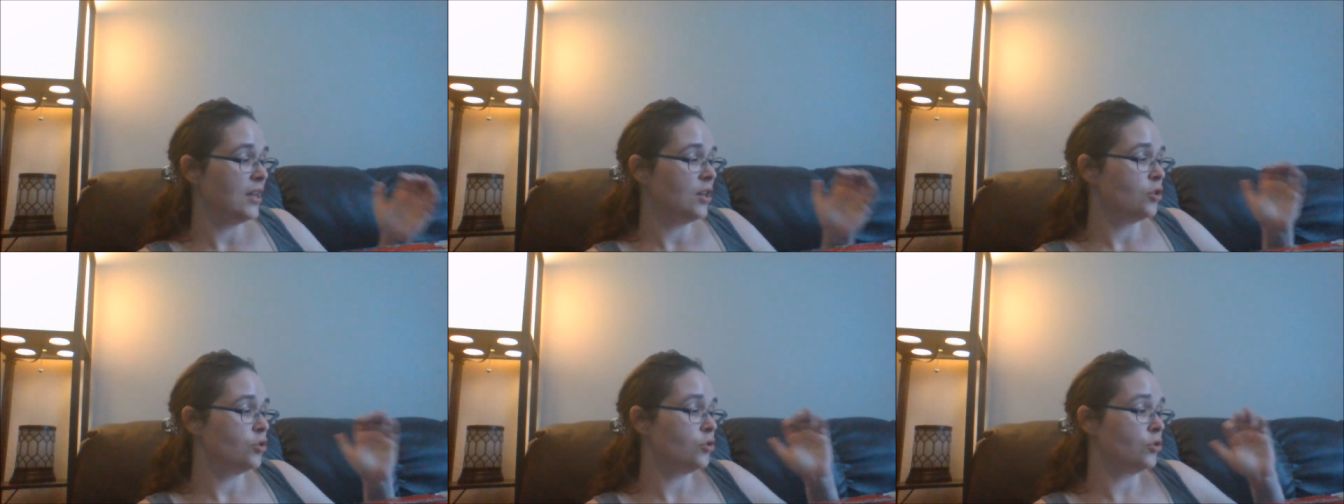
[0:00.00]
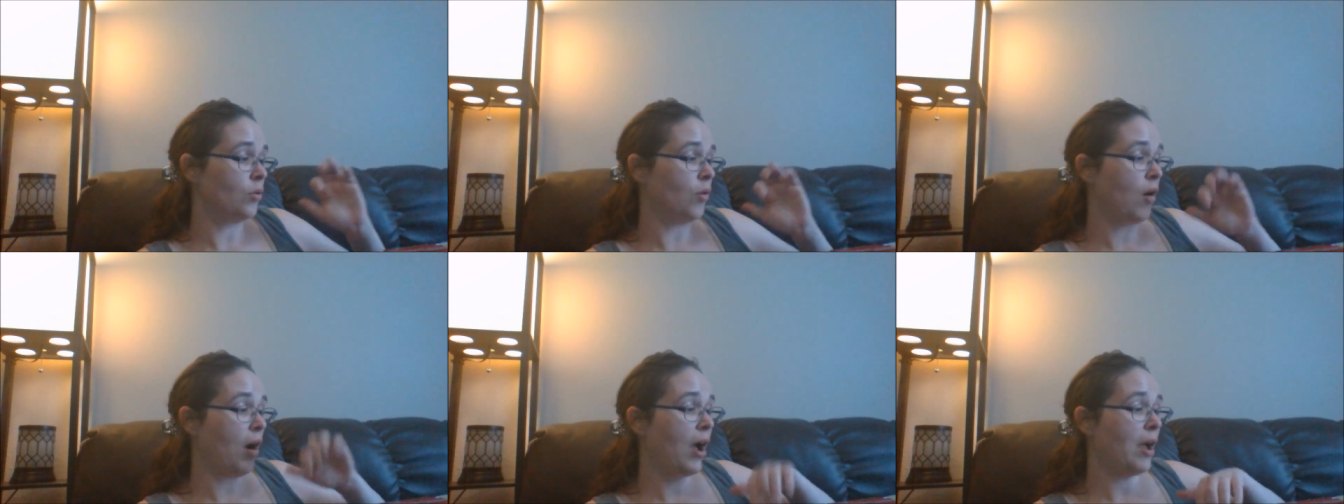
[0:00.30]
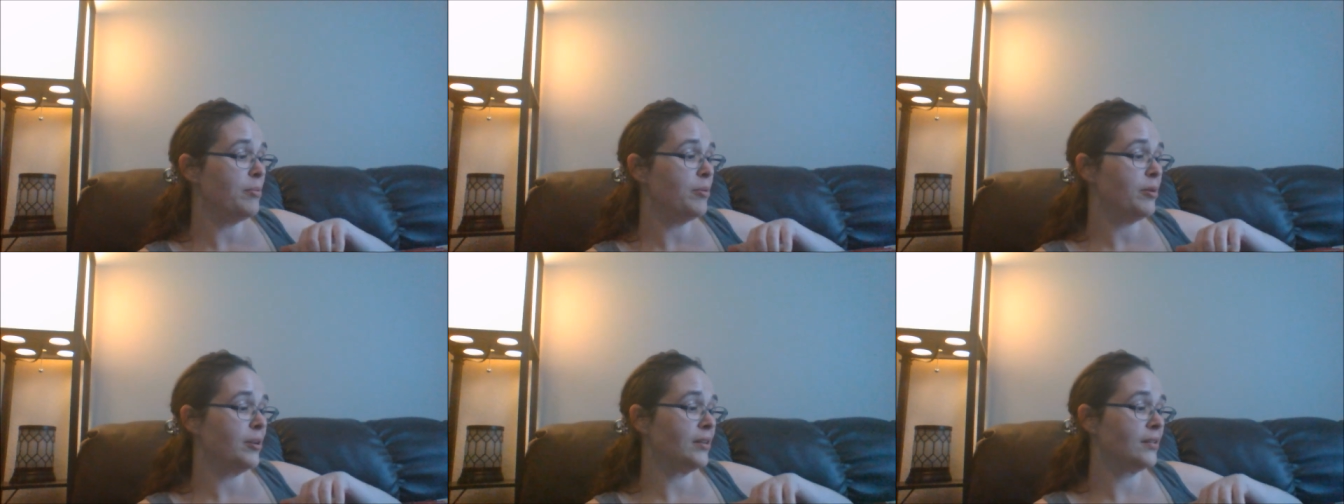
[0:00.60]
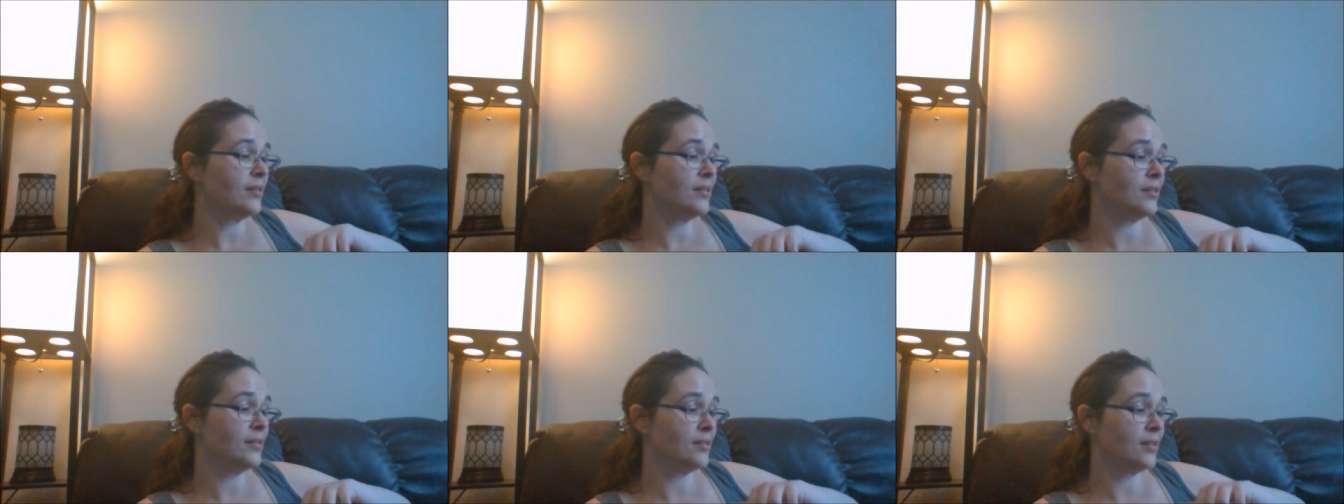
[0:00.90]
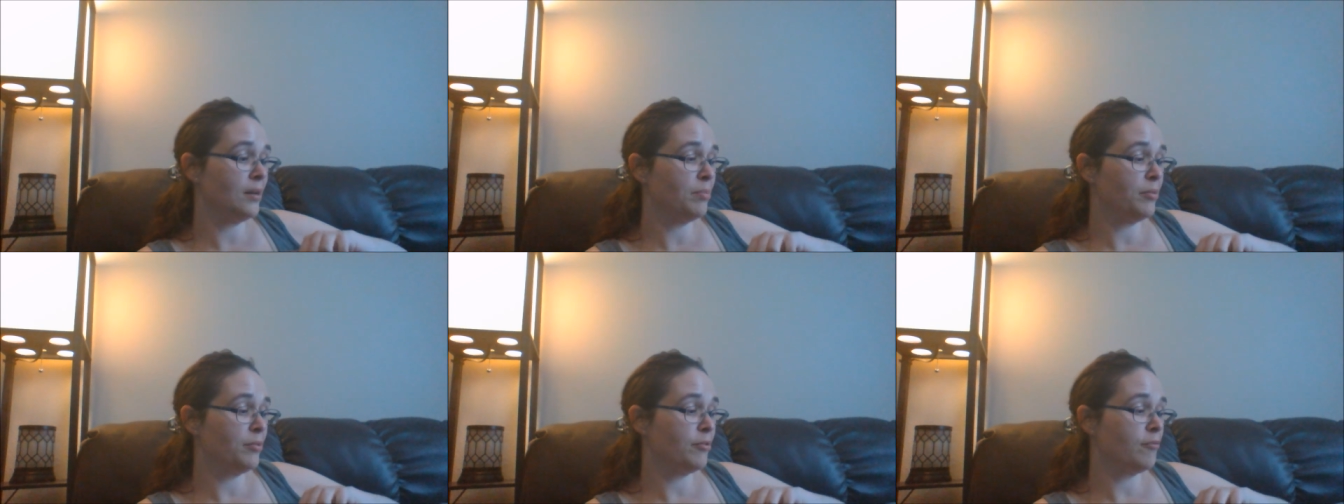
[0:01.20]
So I picked this
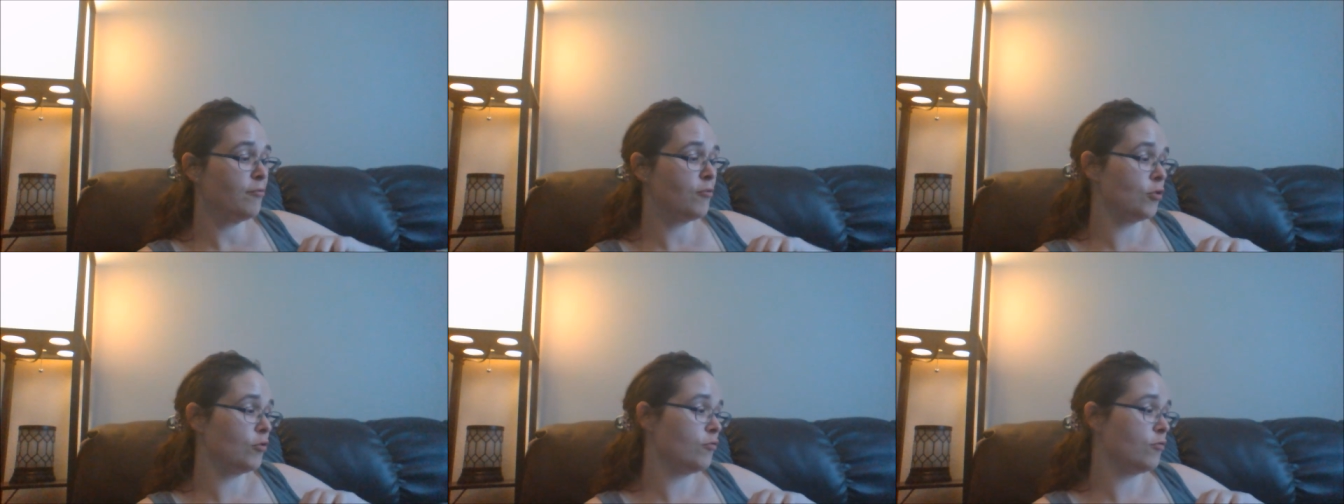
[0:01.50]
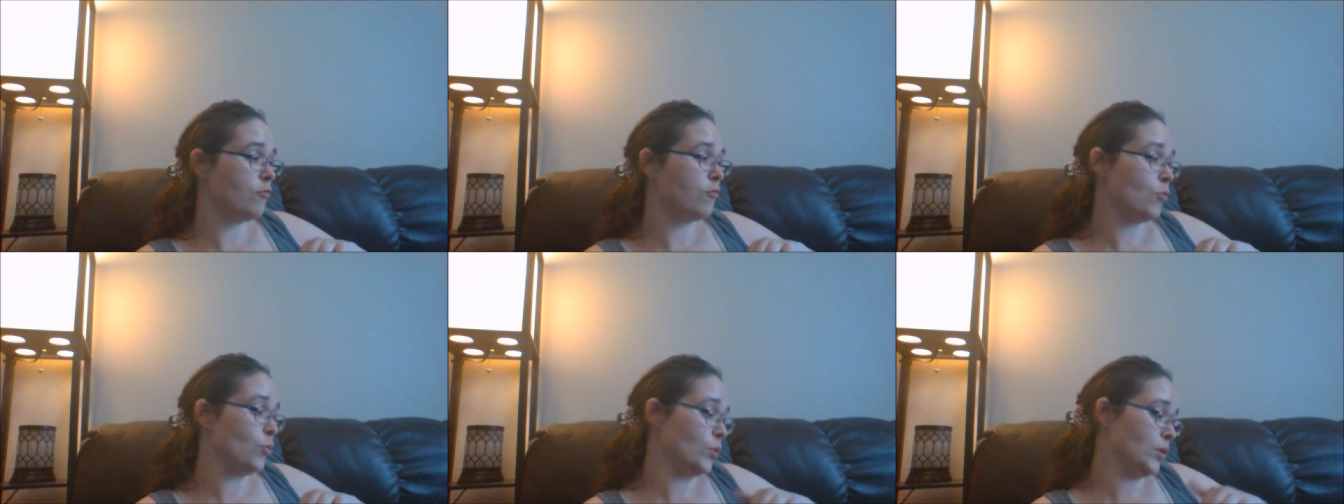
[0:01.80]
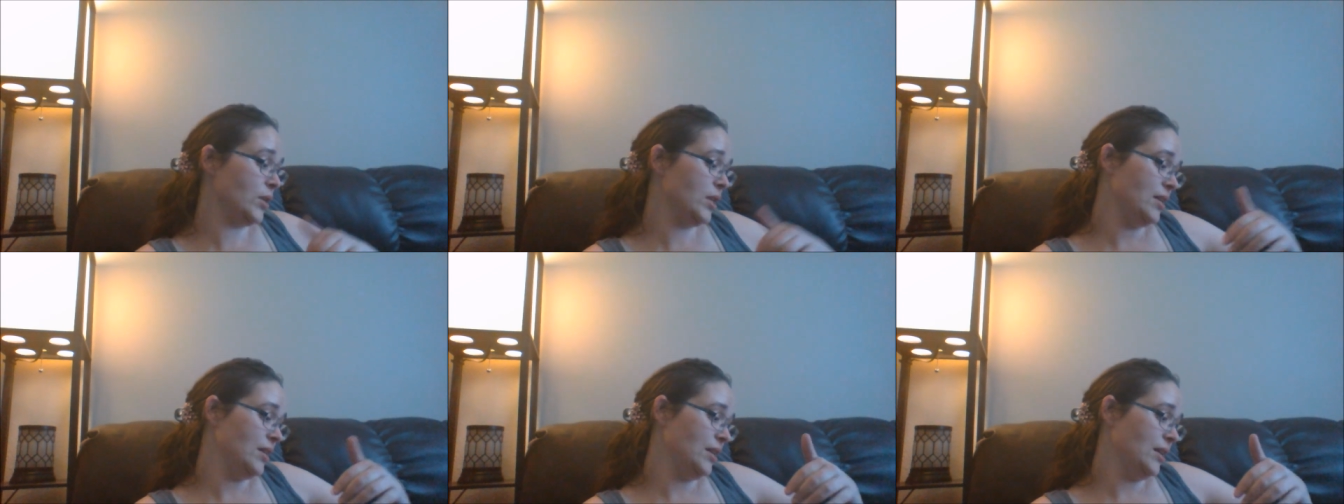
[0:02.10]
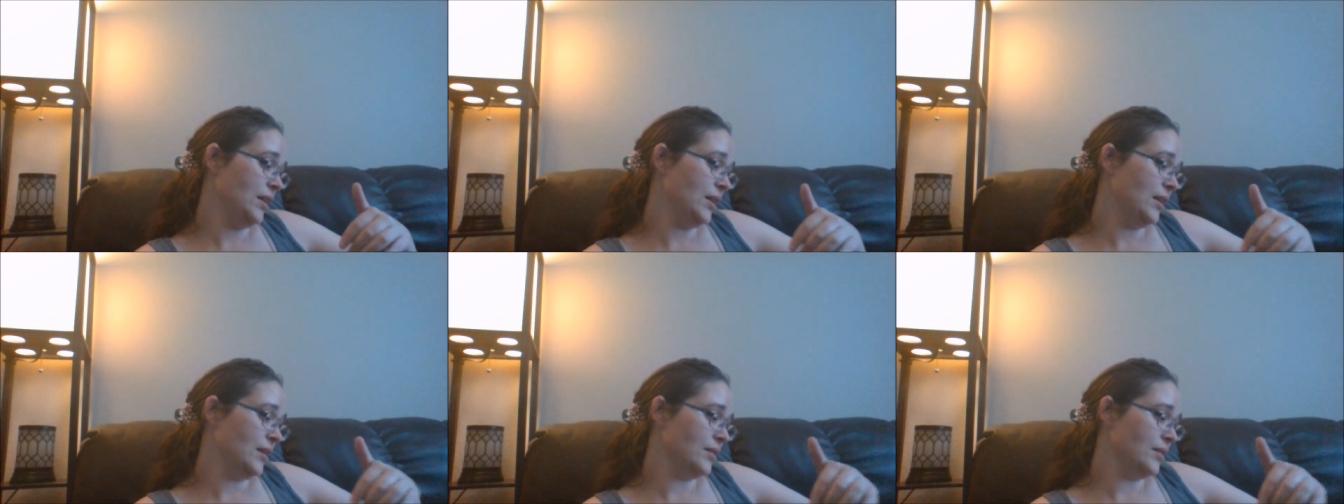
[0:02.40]
up for for $10,